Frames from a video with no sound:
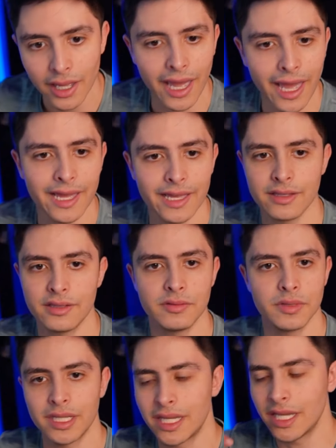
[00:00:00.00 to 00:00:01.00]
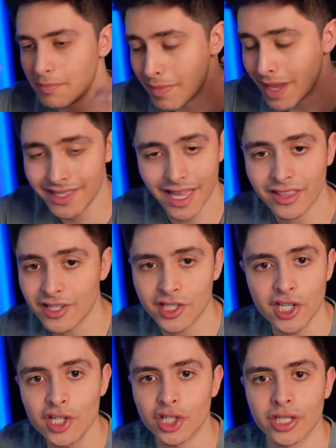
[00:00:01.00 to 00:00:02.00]
and he made that
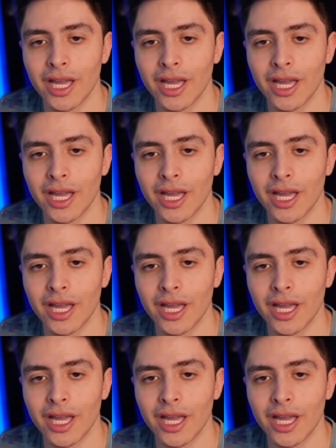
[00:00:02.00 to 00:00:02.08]
decision.